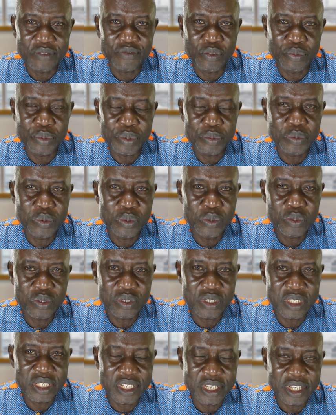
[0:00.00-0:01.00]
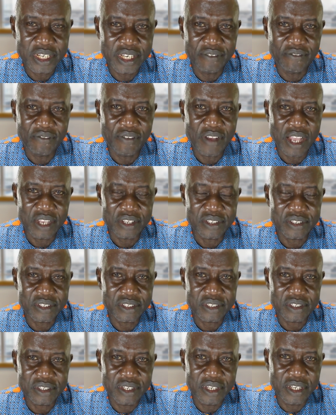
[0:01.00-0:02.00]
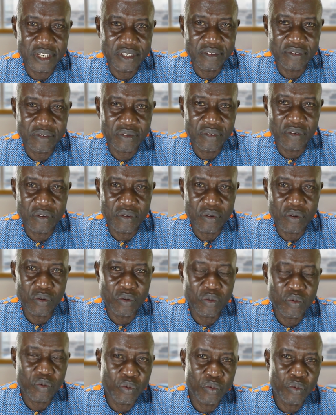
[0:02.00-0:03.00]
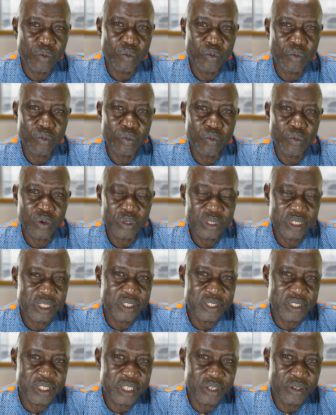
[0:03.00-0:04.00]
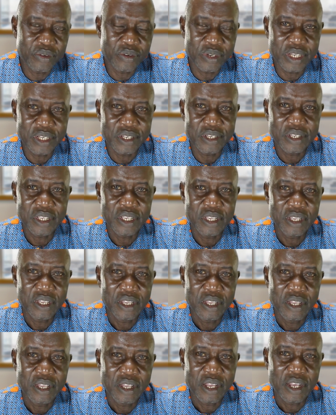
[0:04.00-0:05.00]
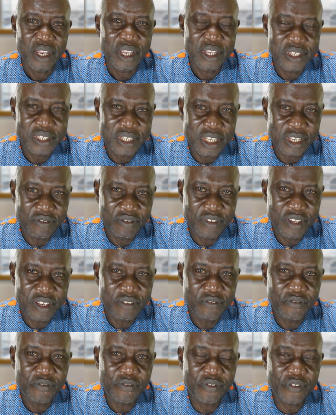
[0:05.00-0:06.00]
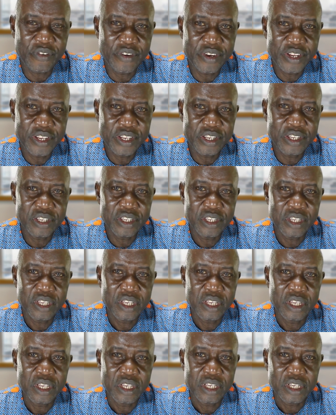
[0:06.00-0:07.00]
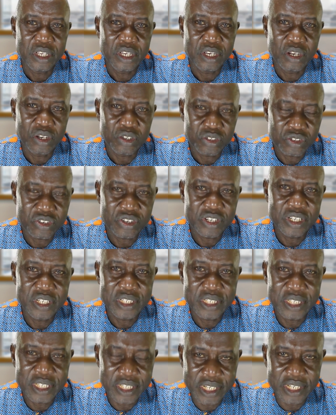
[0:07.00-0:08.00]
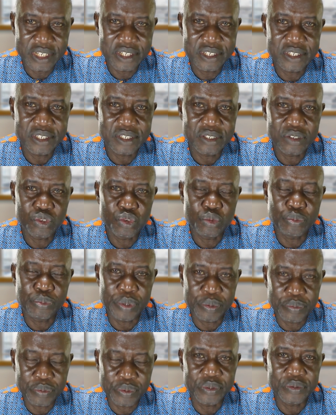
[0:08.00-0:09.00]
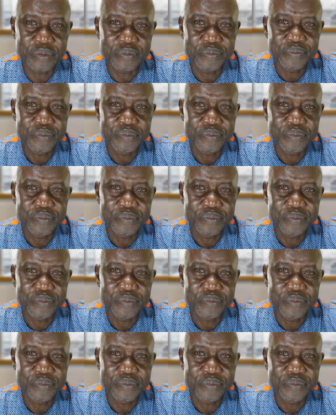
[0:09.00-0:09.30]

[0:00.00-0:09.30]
for people to take the vax. And what is he doing? He's giving free lottery tickets to people.